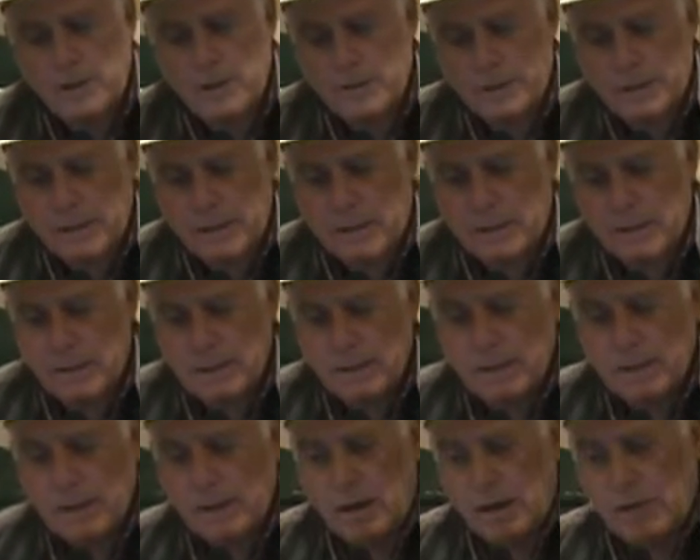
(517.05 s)
looking,
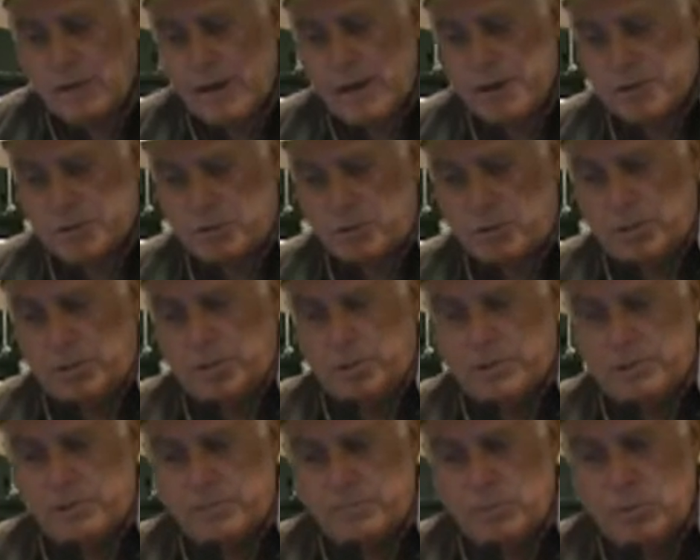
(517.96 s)
our national
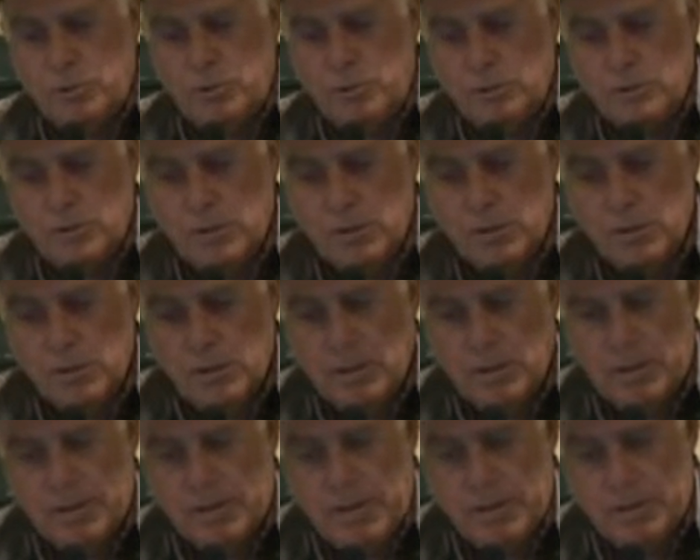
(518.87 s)
leaders have moved
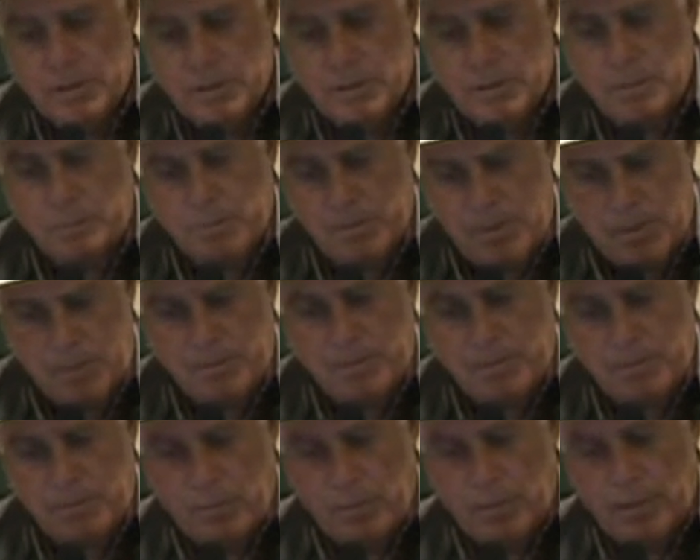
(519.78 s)
against the
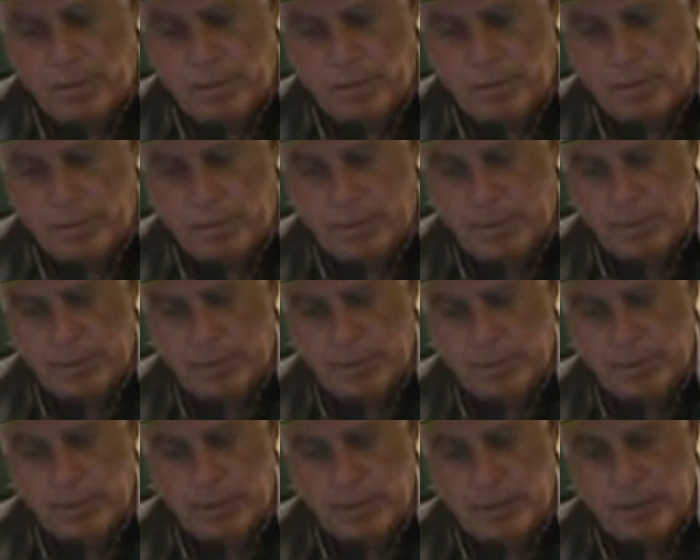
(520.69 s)
people of America,
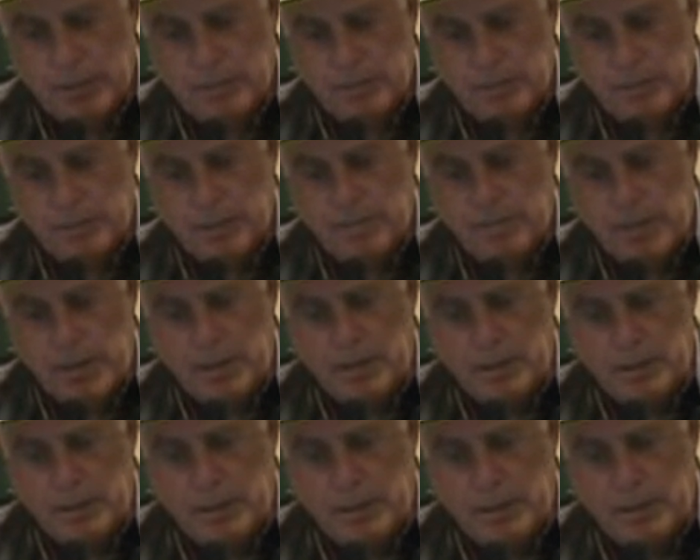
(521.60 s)
and they've made
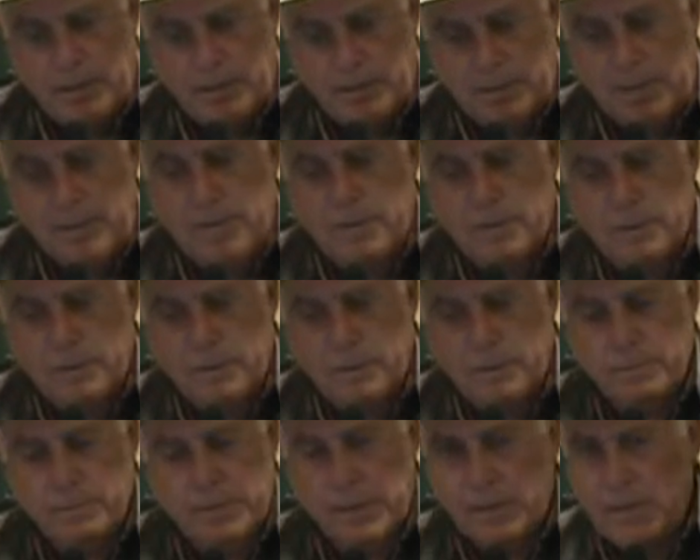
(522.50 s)
it
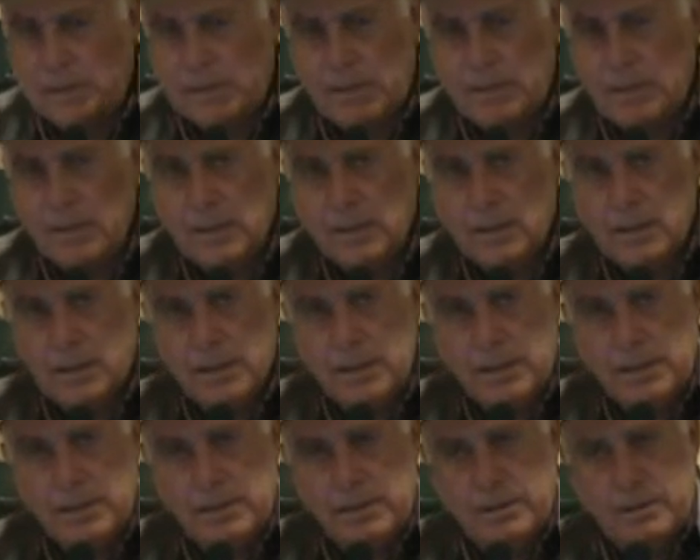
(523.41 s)
legal. Now see,
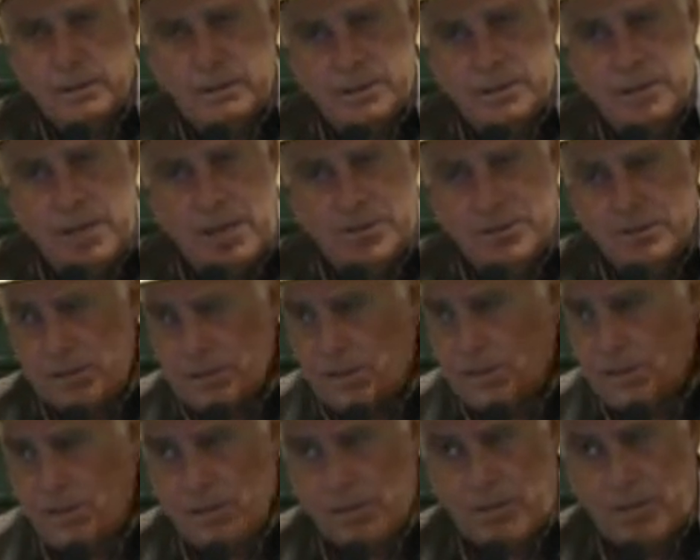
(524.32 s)
this is not just
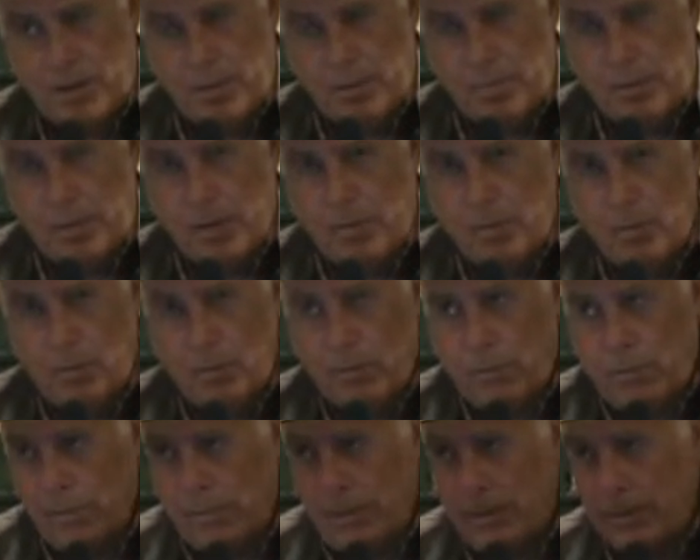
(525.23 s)
a Democrat problem or
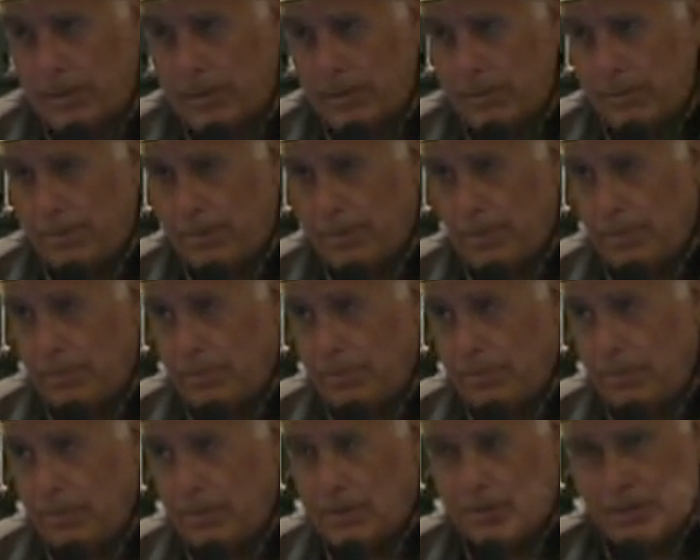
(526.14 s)
a Republican problem.
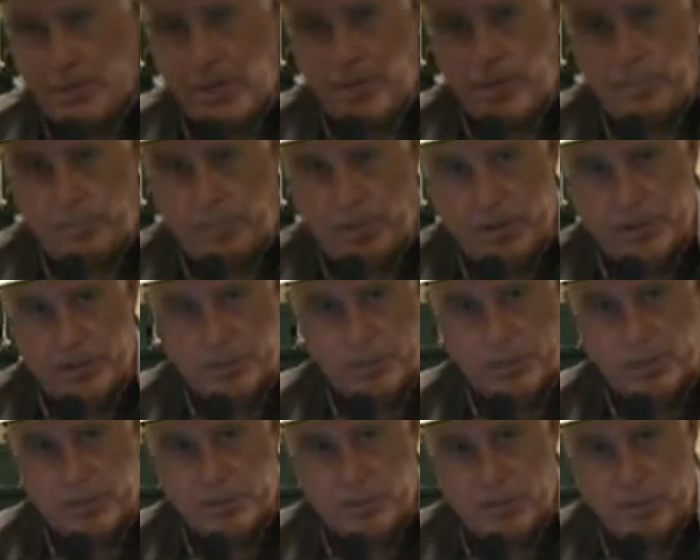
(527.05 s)
This is not a present
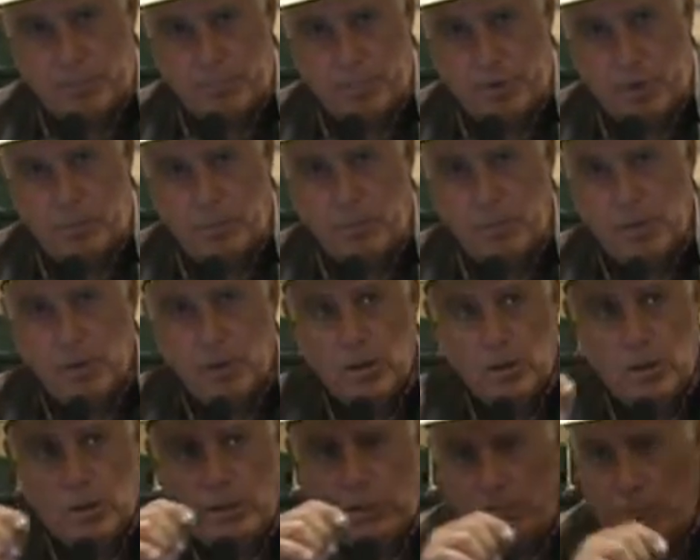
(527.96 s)
president problem
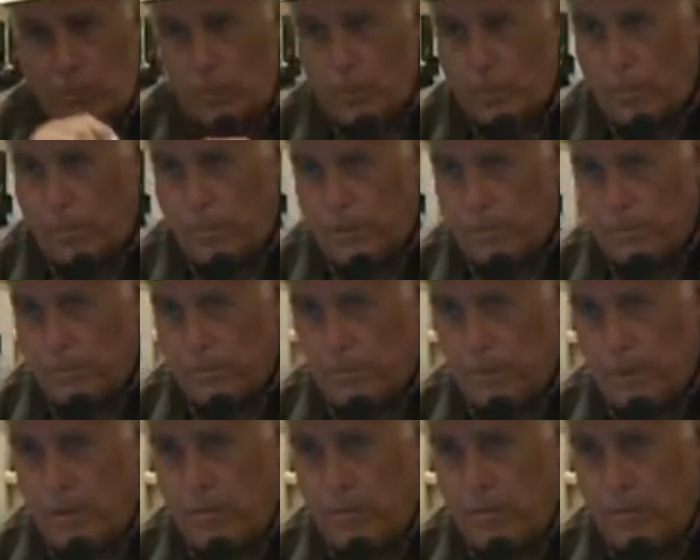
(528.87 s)
or a former president